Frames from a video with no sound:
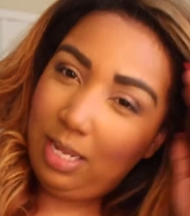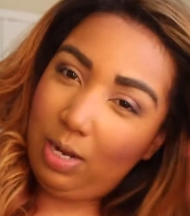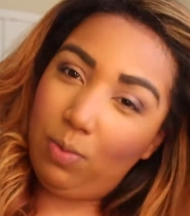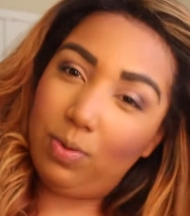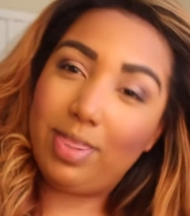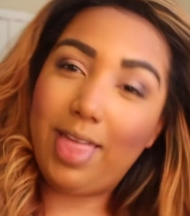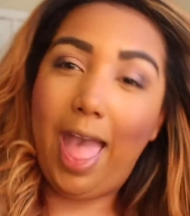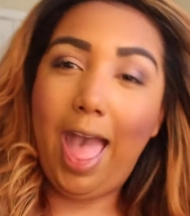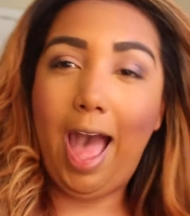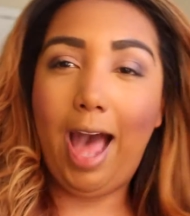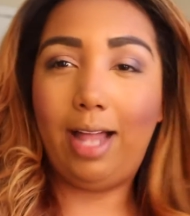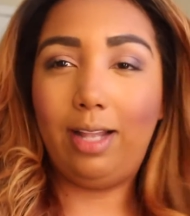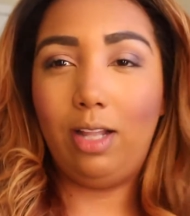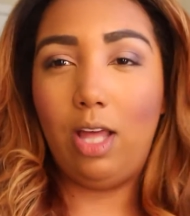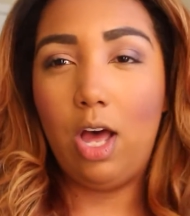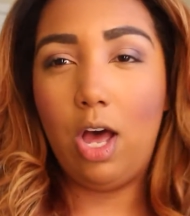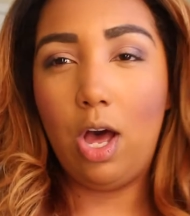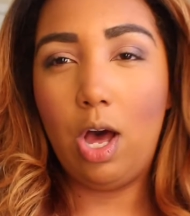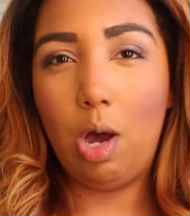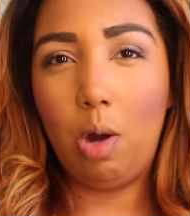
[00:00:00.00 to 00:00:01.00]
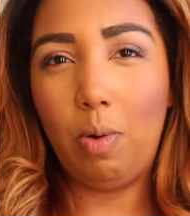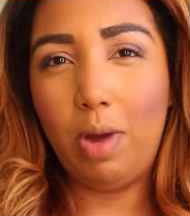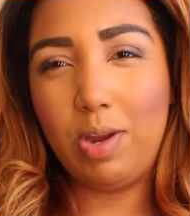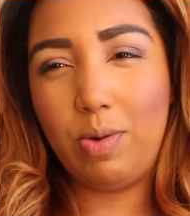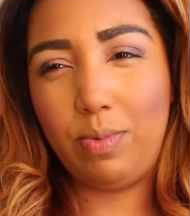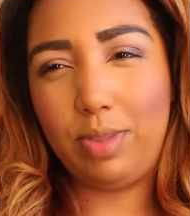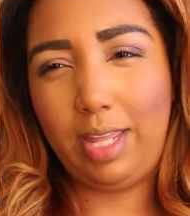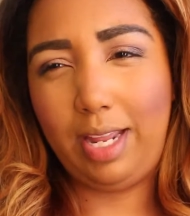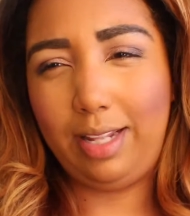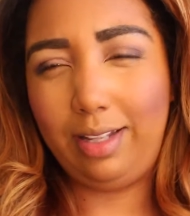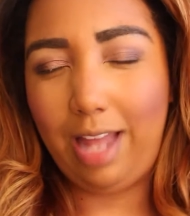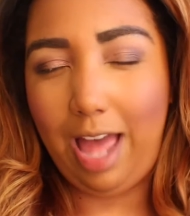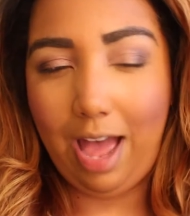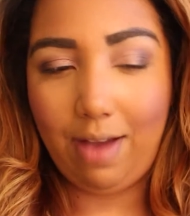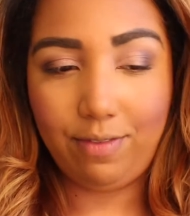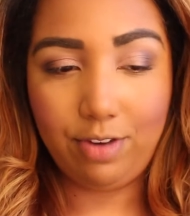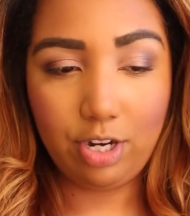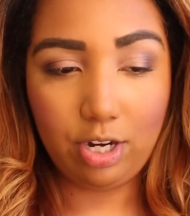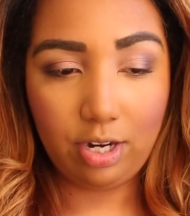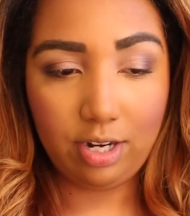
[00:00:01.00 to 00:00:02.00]
like with aloe and with like
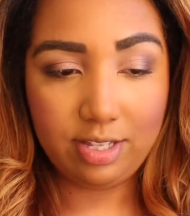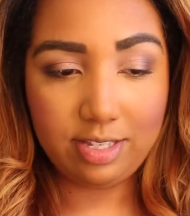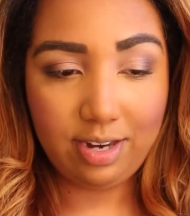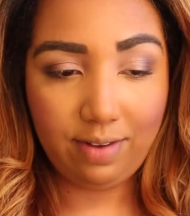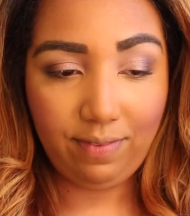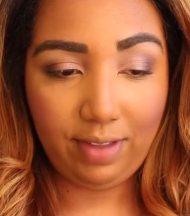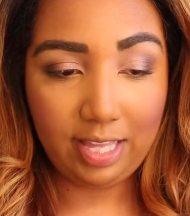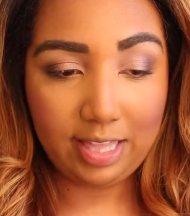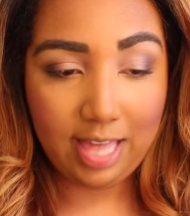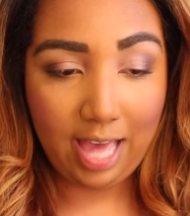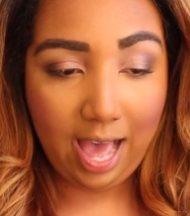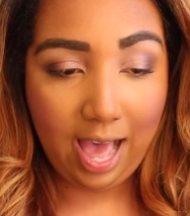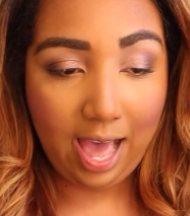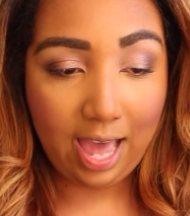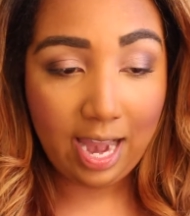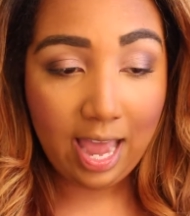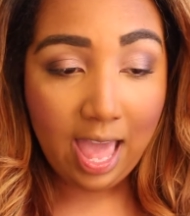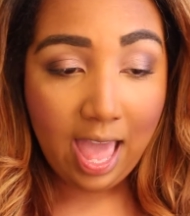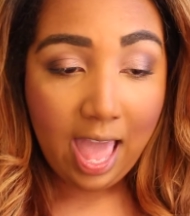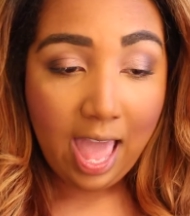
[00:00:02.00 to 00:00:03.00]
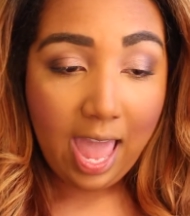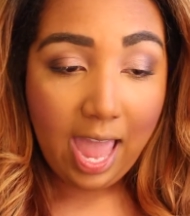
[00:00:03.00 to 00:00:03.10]
lavender and stuff like that.